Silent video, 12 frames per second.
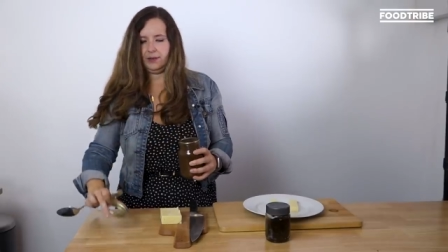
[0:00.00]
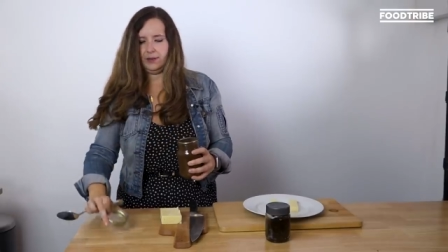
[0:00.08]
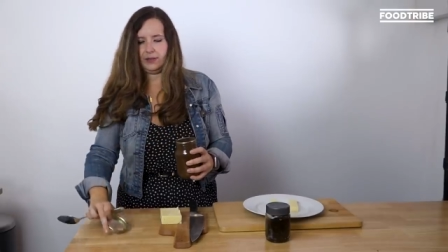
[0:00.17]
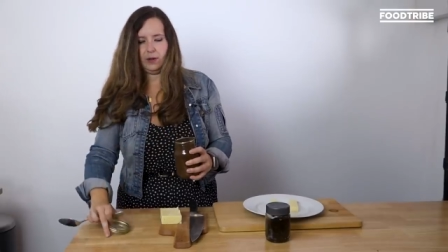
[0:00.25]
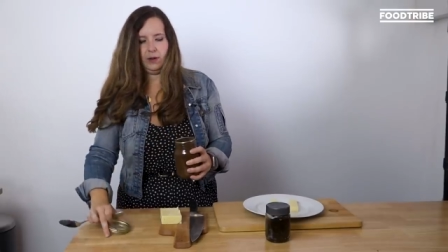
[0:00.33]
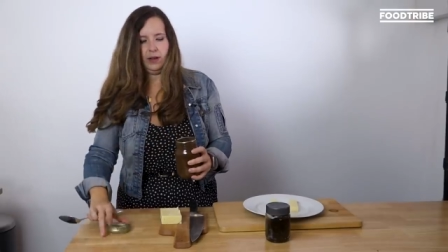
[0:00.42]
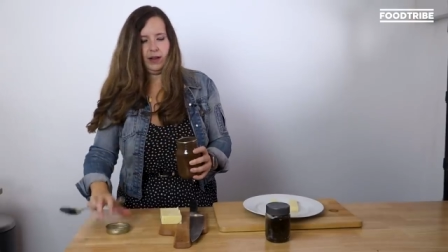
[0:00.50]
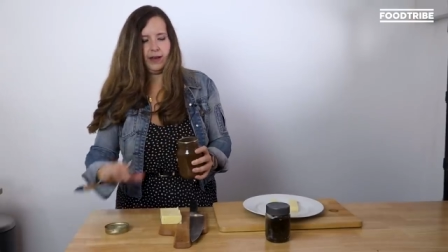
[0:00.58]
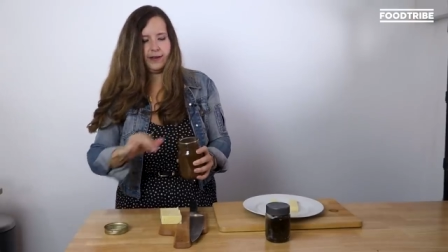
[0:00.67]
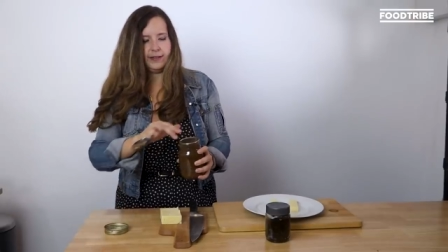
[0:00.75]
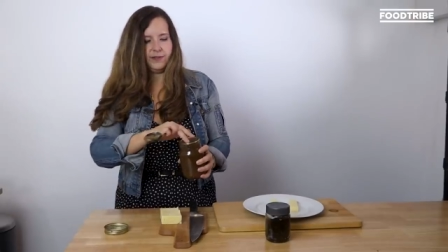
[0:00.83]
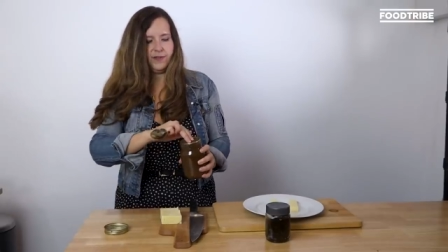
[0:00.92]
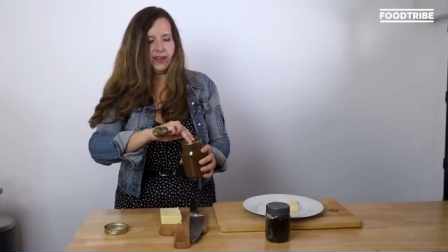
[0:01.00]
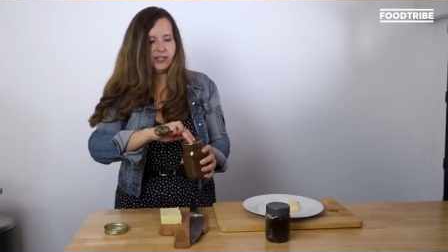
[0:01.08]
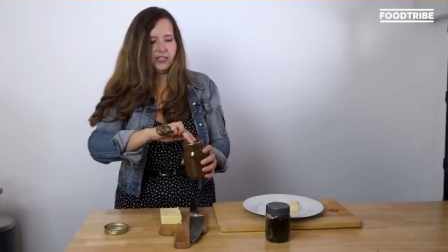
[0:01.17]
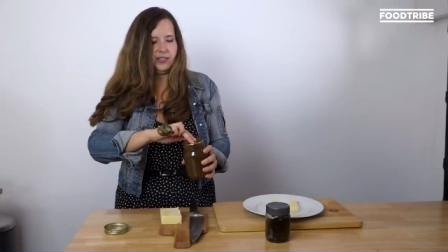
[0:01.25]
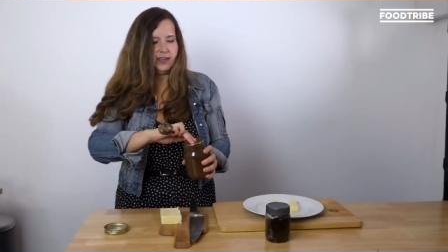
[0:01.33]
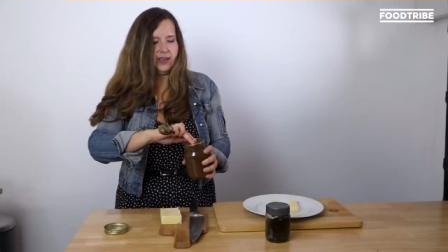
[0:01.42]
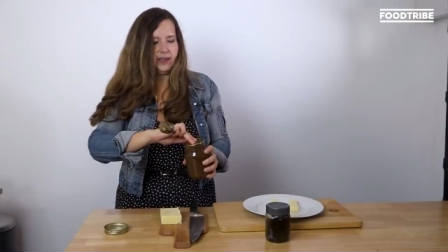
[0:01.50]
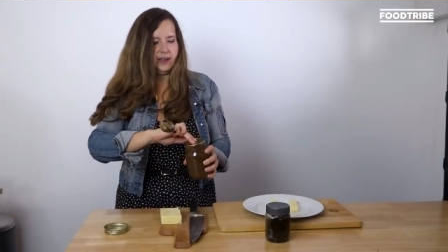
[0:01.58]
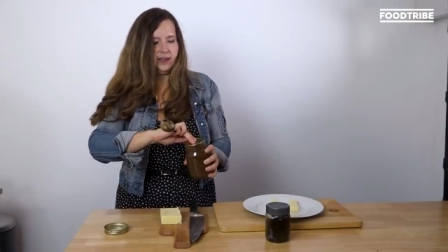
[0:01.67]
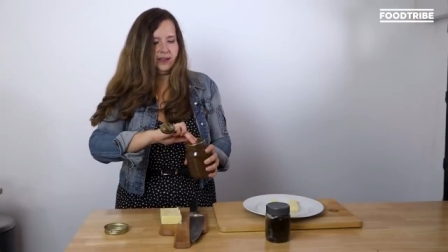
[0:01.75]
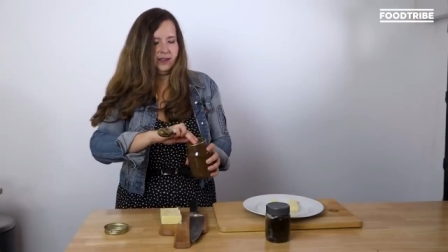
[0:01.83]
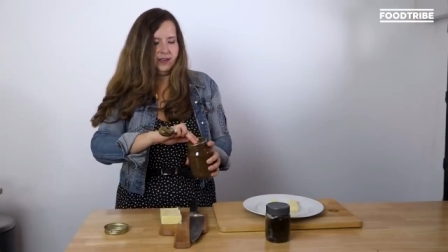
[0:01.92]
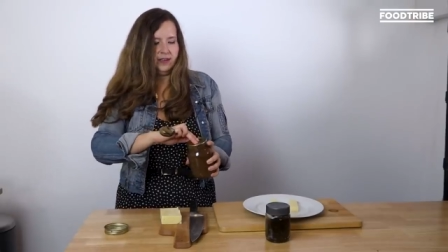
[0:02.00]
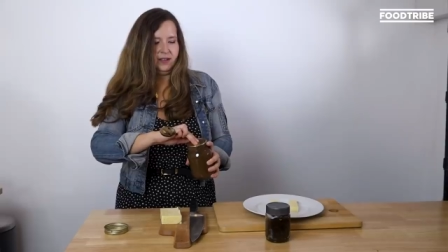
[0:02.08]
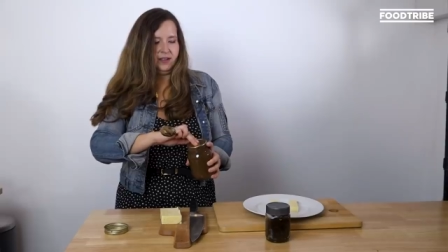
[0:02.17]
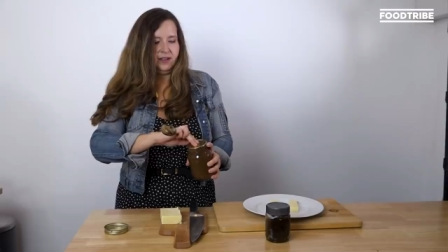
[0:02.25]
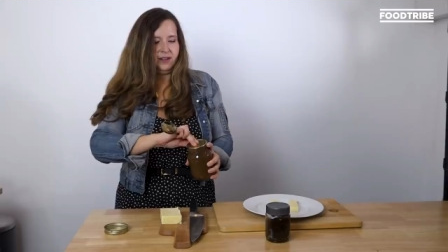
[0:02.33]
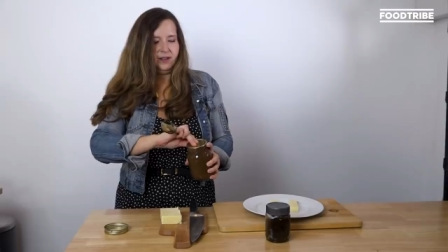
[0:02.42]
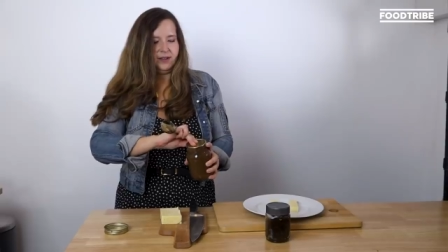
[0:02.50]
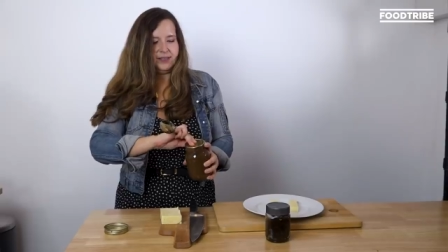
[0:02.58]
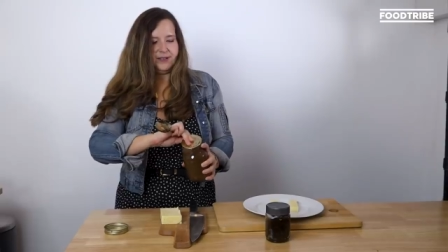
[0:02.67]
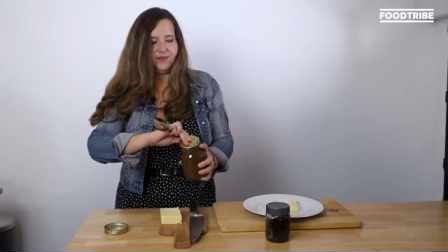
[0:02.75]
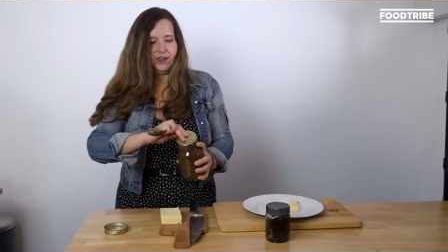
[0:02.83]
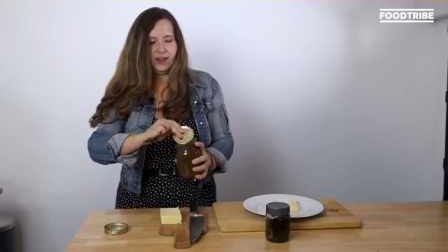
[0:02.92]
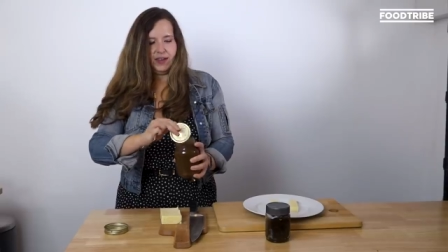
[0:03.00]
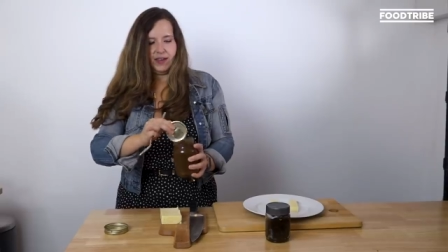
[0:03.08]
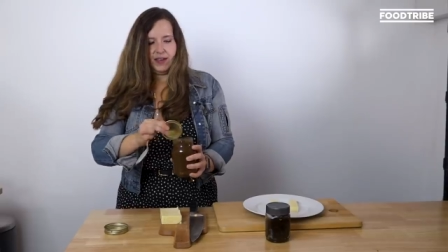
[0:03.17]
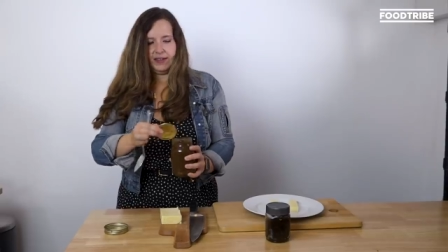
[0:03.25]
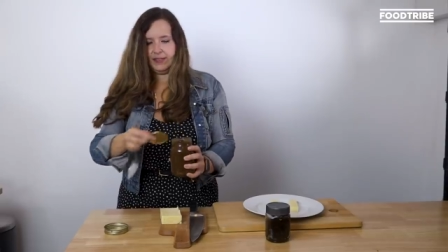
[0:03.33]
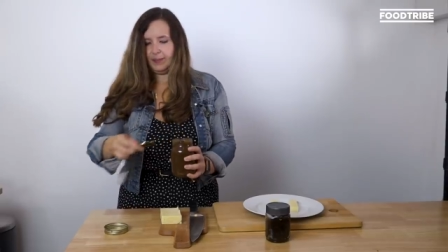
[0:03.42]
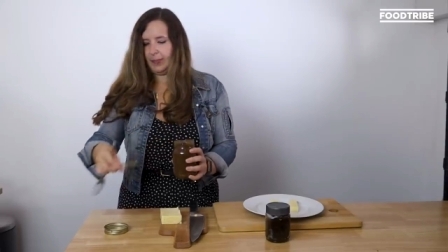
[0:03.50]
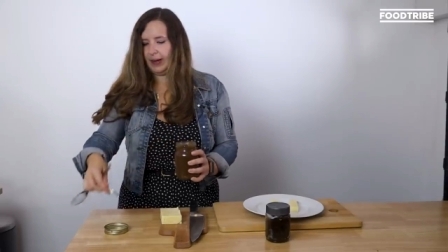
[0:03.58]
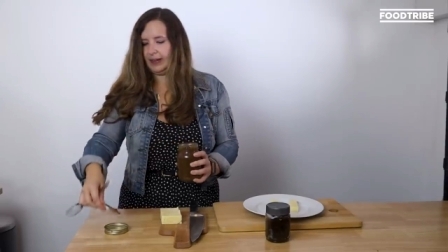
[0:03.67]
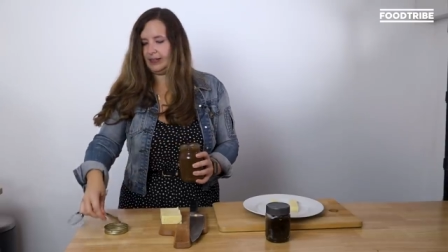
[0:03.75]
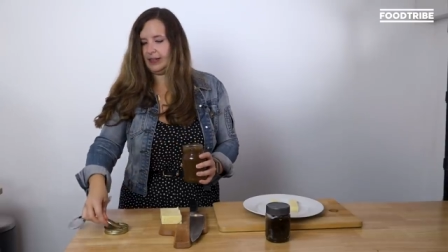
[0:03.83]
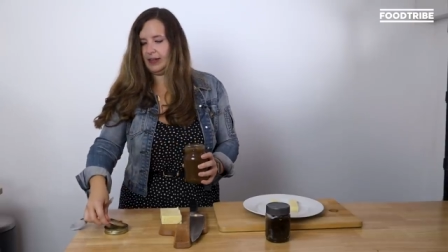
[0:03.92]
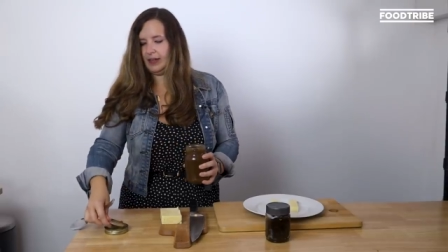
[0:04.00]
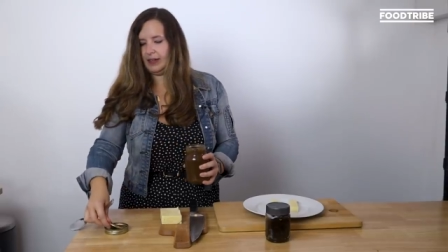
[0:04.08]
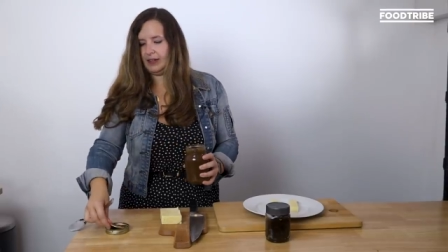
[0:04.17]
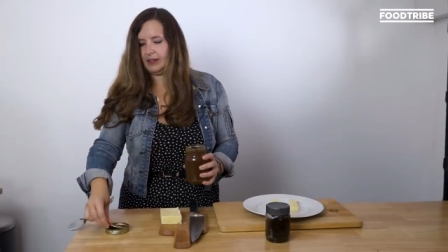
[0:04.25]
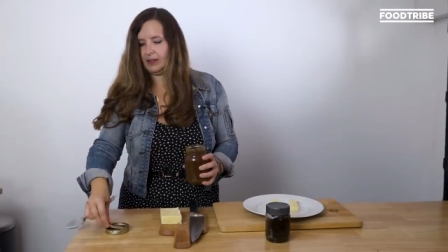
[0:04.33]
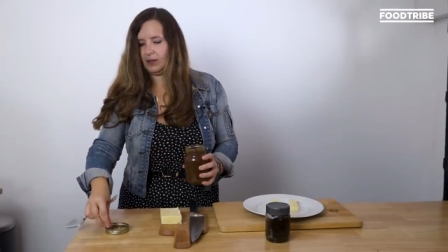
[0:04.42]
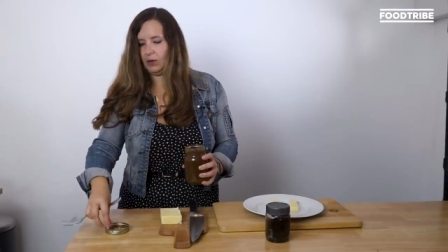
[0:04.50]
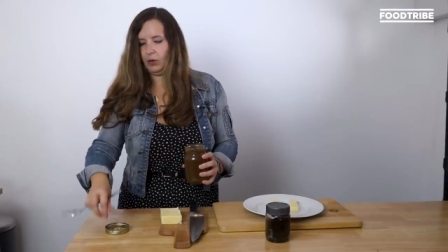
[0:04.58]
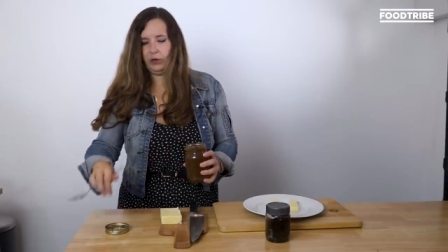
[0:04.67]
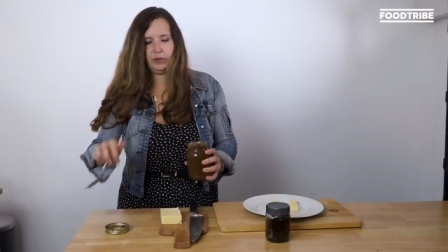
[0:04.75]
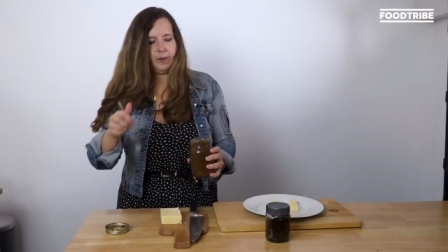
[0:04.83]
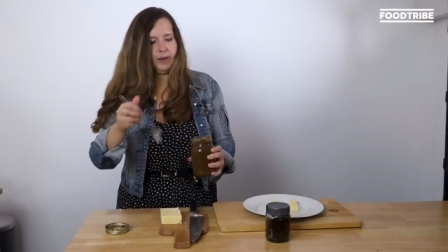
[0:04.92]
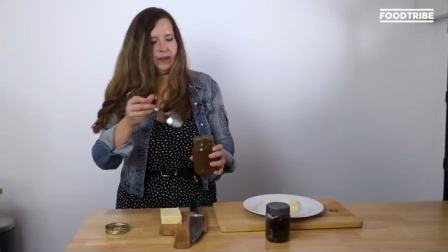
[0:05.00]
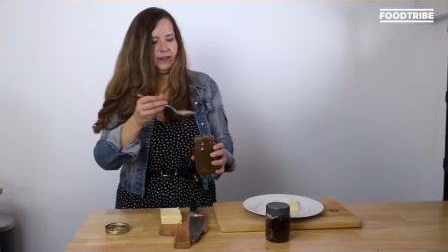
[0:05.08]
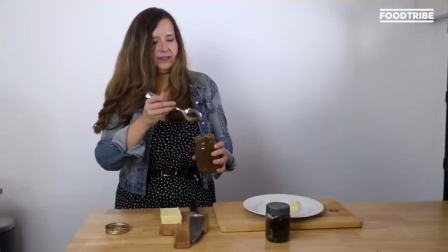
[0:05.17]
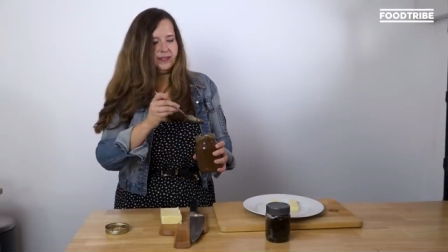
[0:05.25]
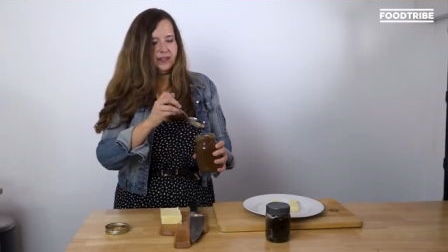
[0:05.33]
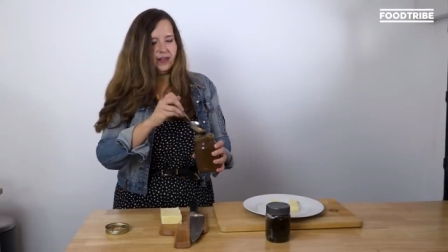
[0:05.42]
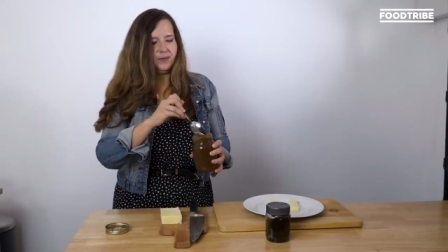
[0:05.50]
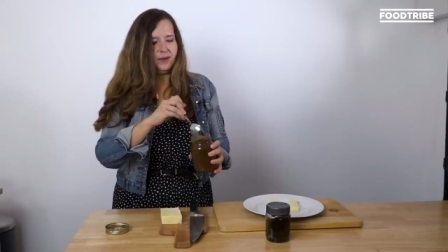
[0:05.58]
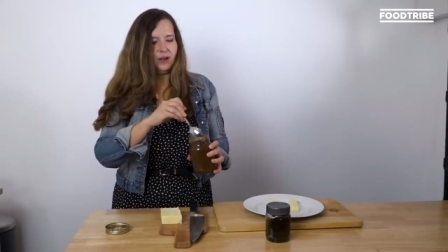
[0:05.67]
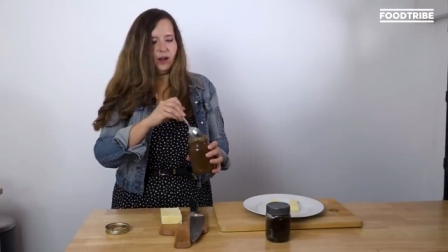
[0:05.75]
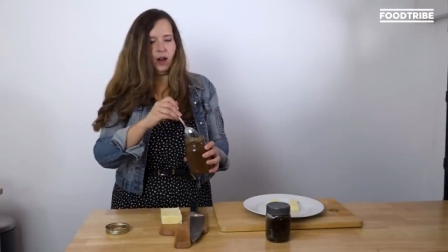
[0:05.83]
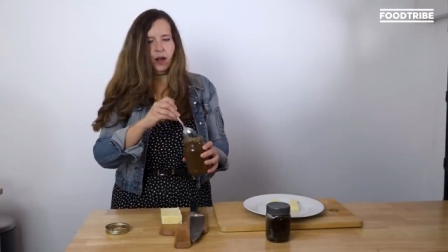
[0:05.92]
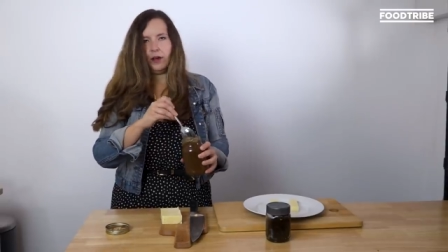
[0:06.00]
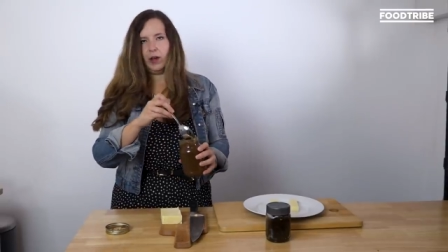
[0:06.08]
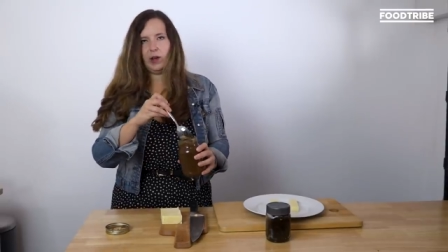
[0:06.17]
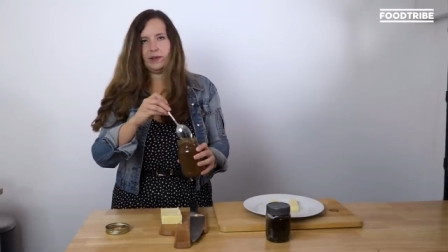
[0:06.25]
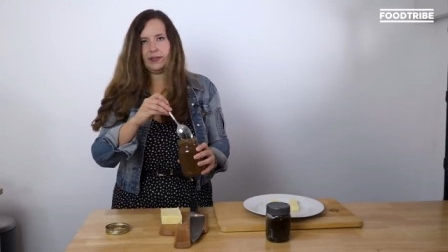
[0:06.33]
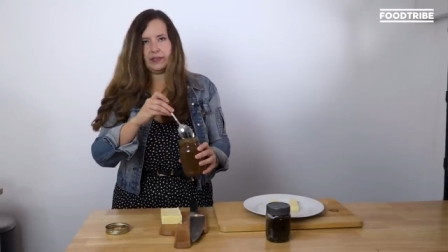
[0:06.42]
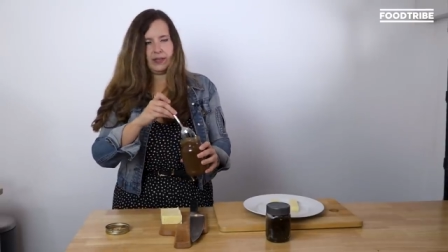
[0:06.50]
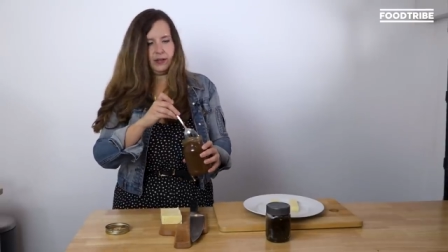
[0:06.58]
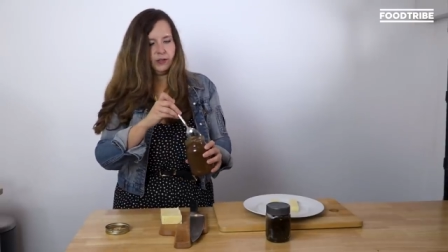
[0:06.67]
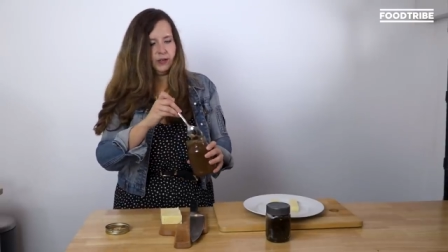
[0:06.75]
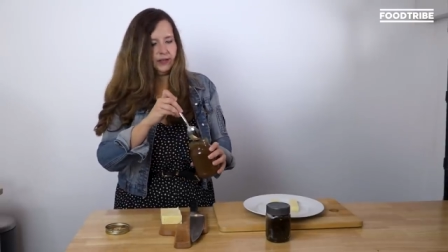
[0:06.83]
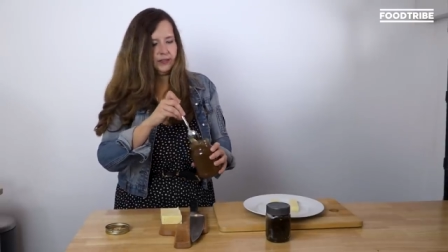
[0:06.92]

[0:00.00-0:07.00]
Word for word: So it's got loads of veg in there, lots of vinegar, spices, allspice, cinnamon, cloves, etc.